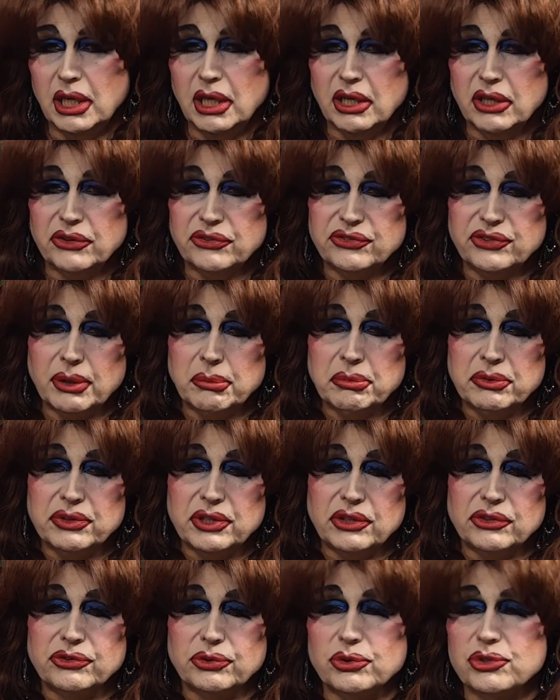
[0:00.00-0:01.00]
Some of
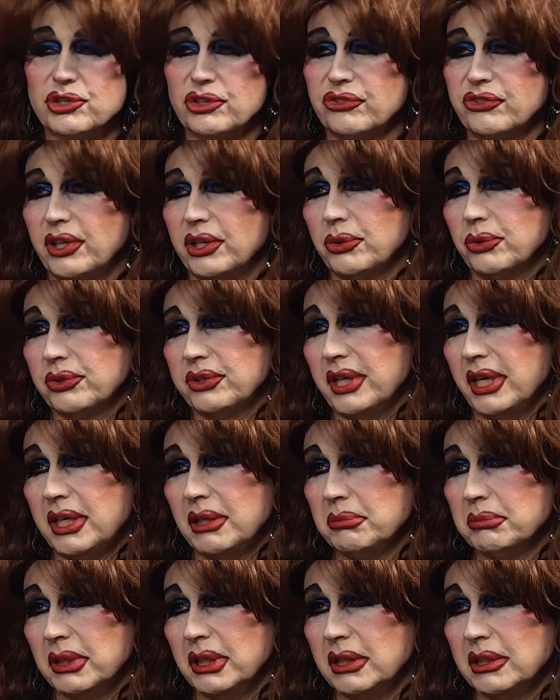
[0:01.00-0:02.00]
these are just
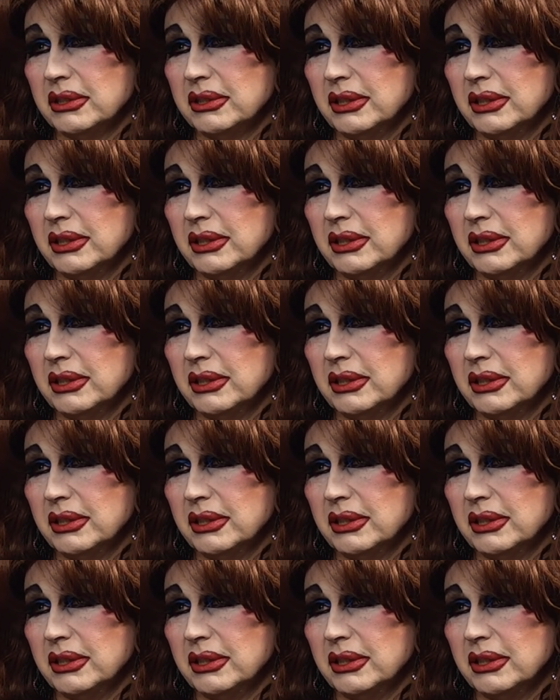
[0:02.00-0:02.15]
entertainment,